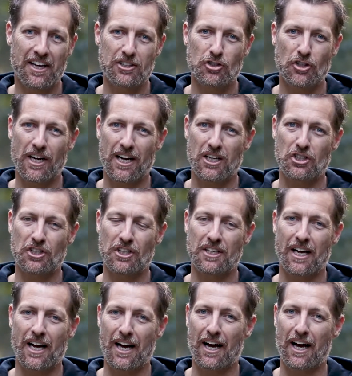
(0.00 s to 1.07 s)
introduction,
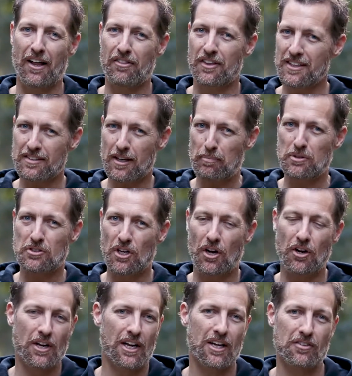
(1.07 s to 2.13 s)
this
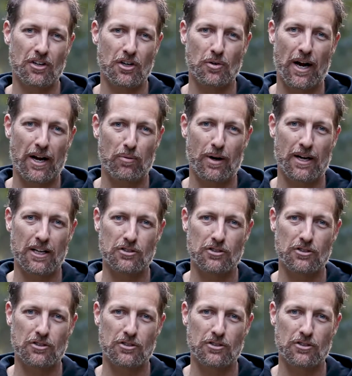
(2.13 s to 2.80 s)
episode is a great one.